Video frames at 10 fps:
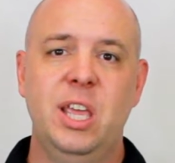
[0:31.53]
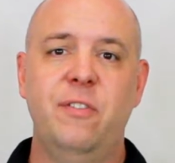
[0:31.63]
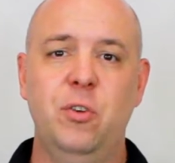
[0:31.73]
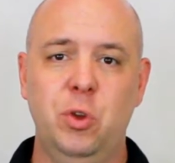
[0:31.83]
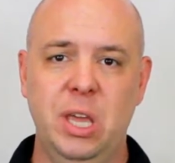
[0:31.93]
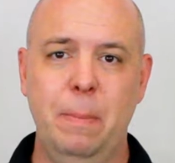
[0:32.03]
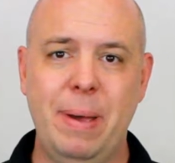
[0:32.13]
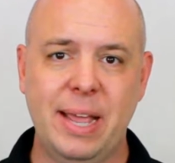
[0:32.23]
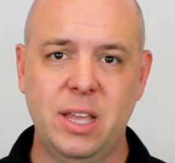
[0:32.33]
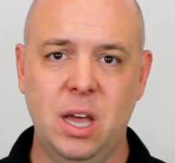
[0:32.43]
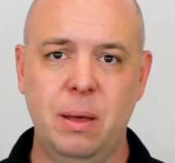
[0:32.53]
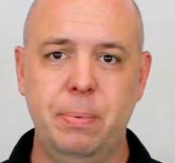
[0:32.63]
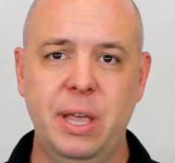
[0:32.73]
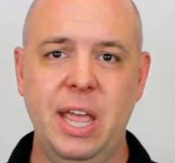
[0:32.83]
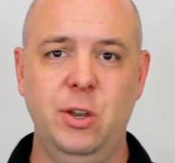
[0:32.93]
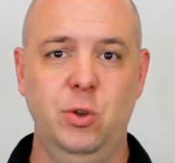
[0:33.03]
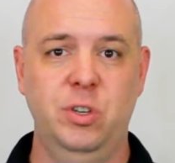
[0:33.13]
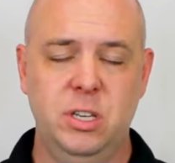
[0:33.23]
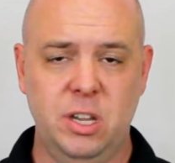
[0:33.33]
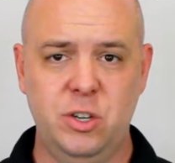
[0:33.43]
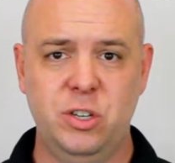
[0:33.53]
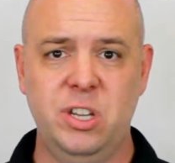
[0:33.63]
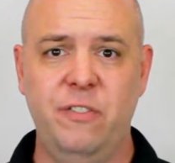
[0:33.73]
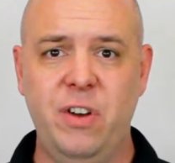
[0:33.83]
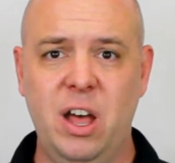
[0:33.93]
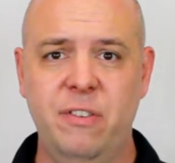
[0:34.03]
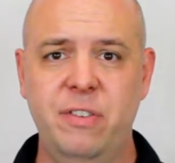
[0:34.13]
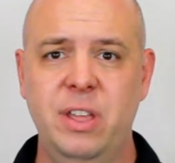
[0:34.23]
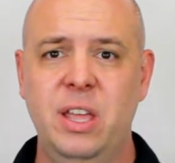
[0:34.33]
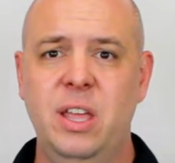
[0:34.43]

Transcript: if you get back up and you dust yourself off